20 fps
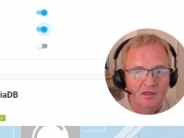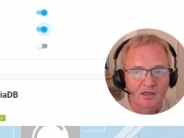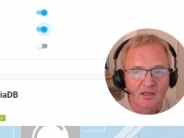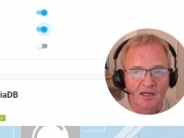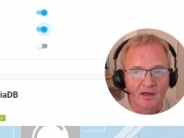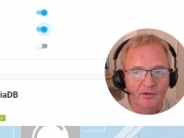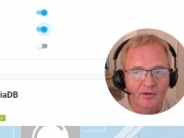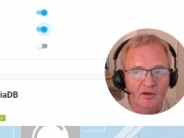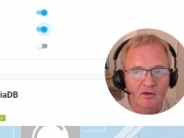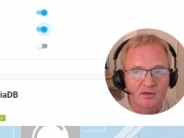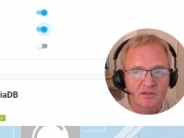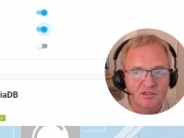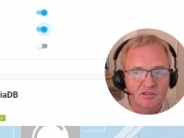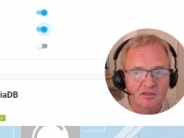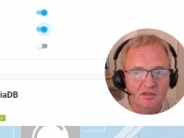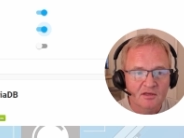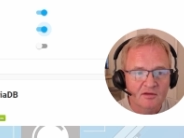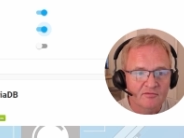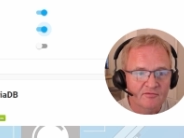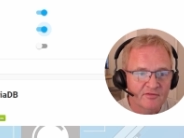Now go into
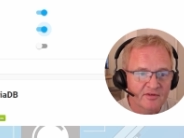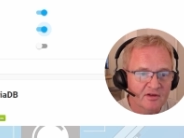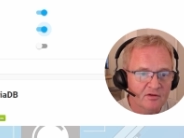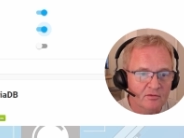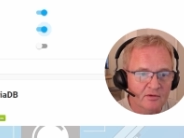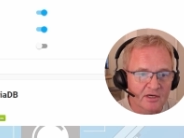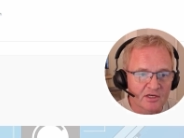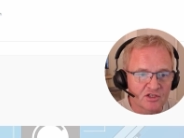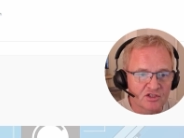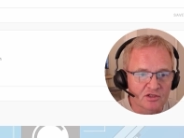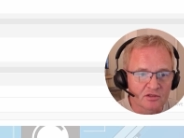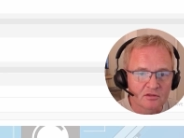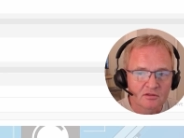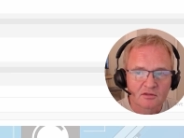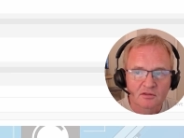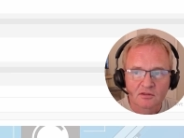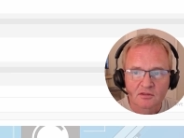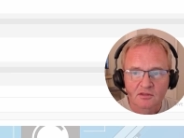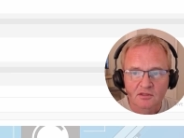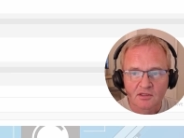the configuration
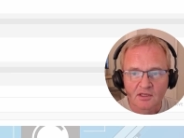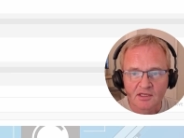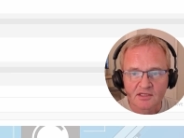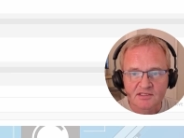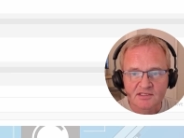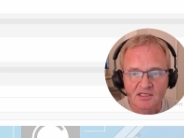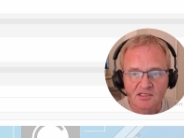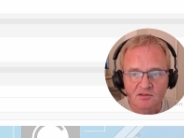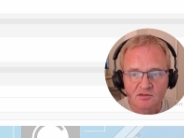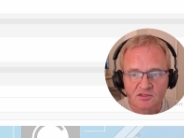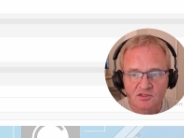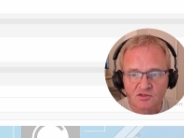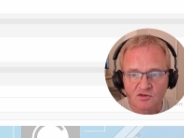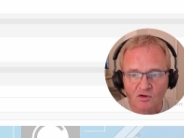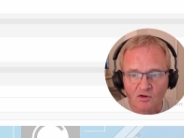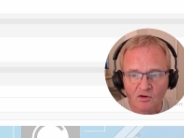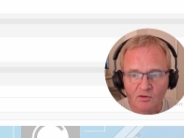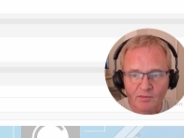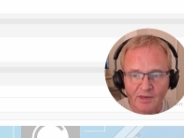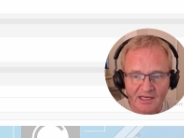and set a
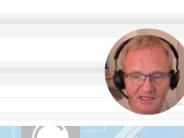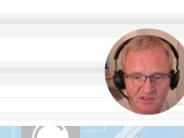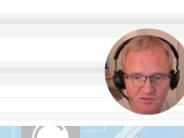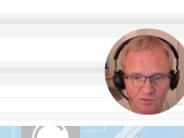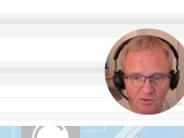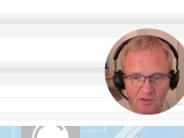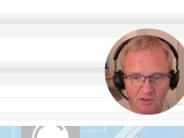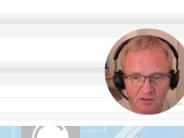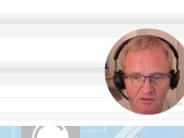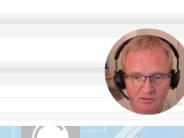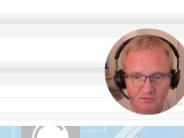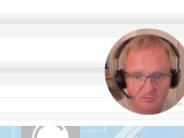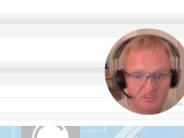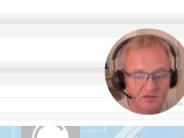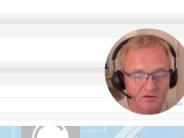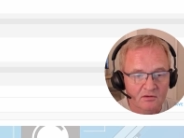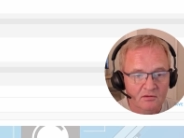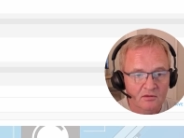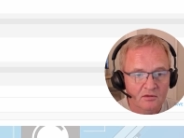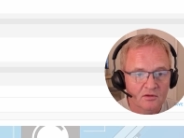strong password.
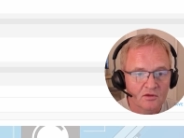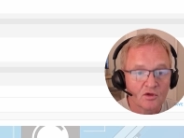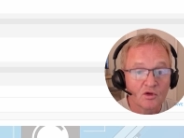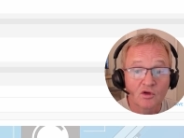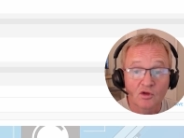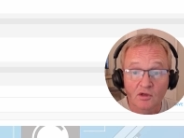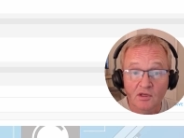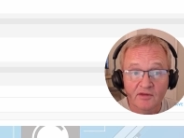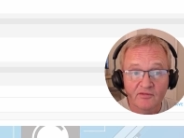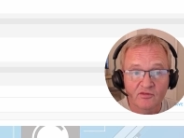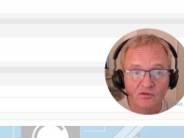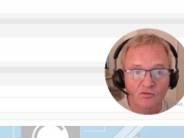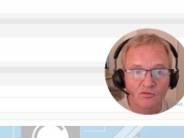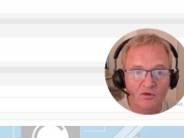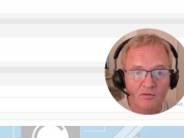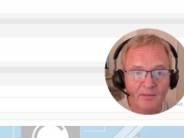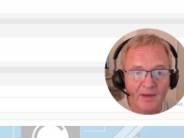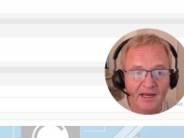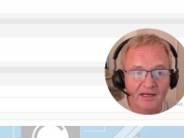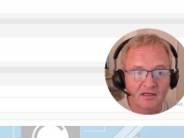You can leave the
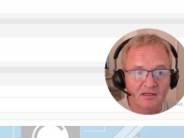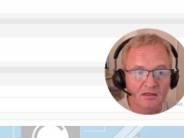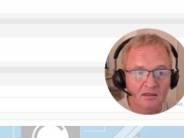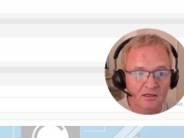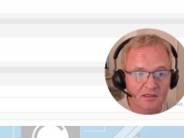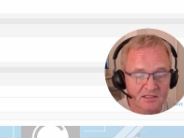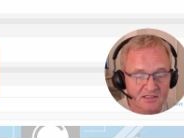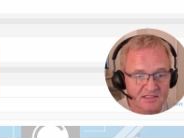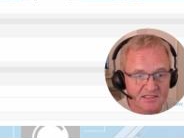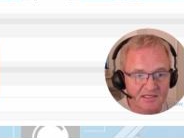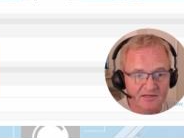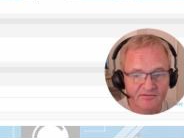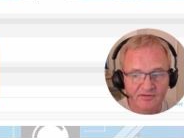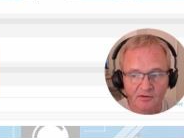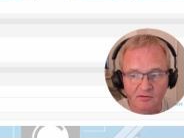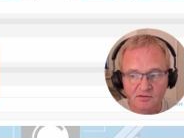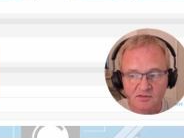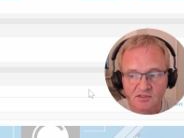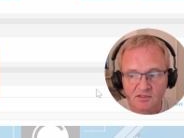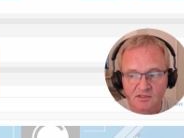remainder as
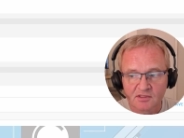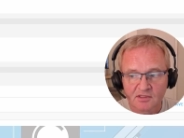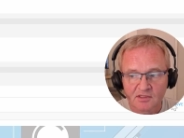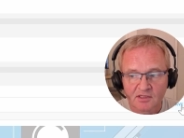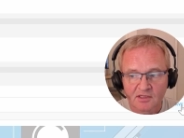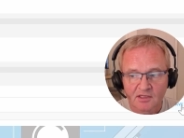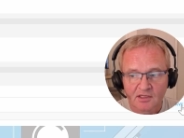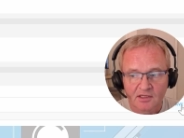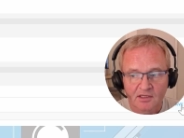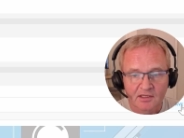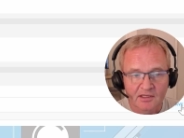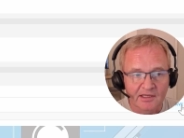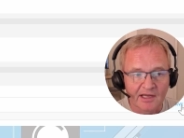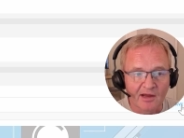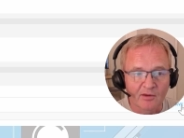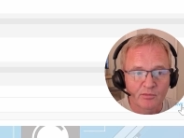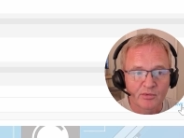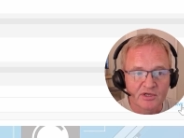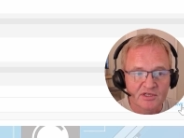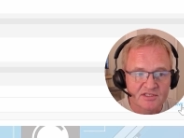default.
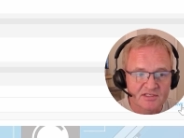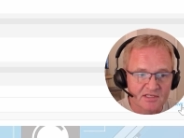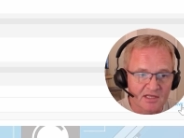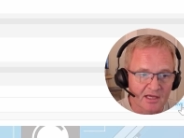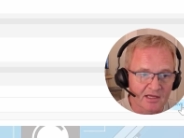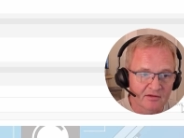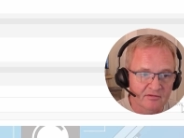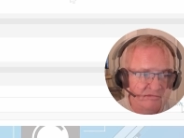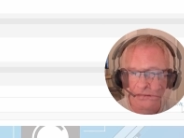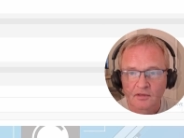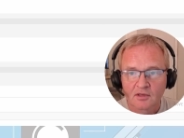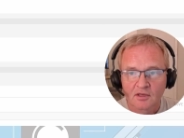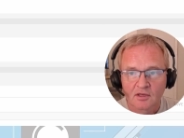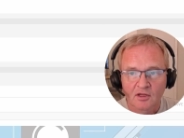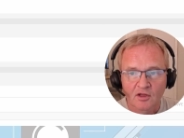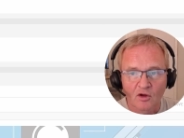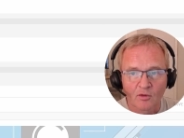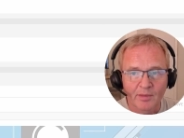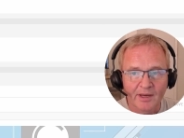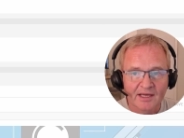Now press save.
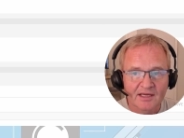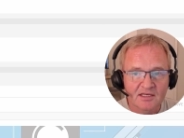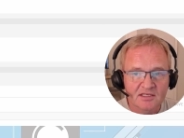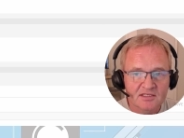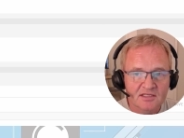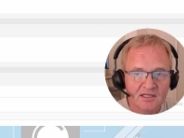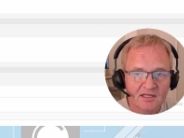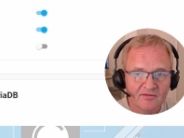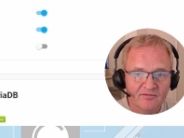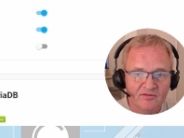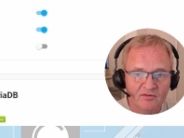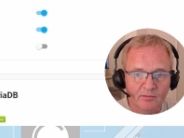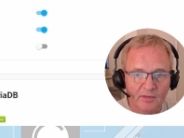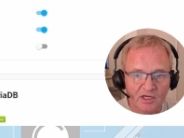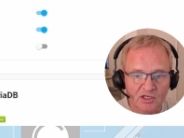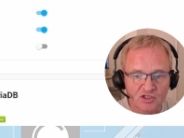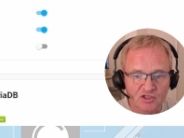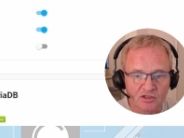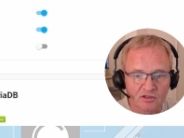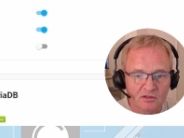Go back into the
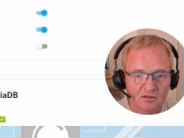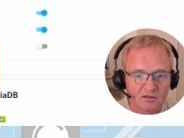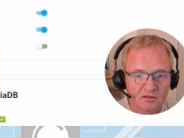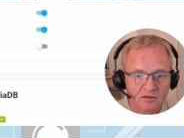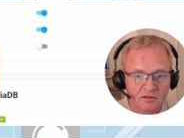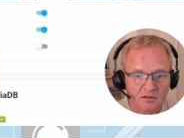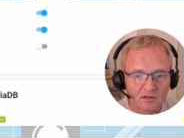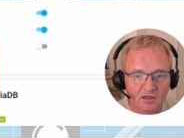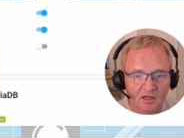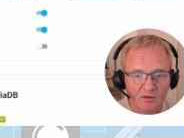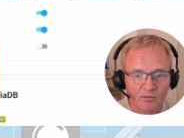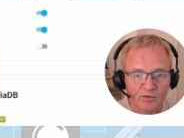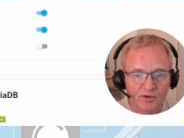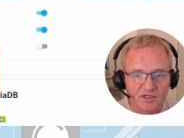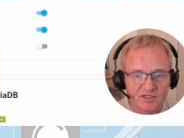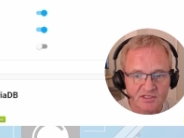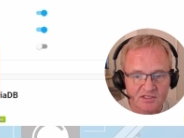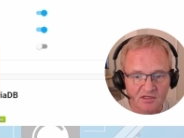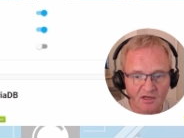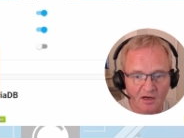information and
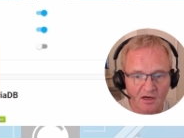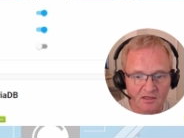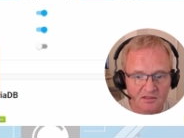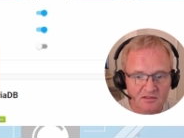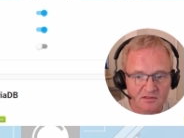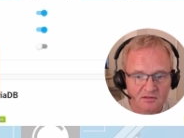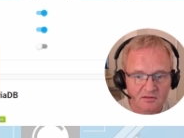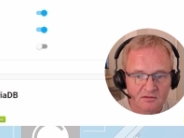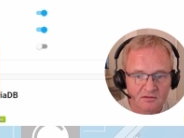press start.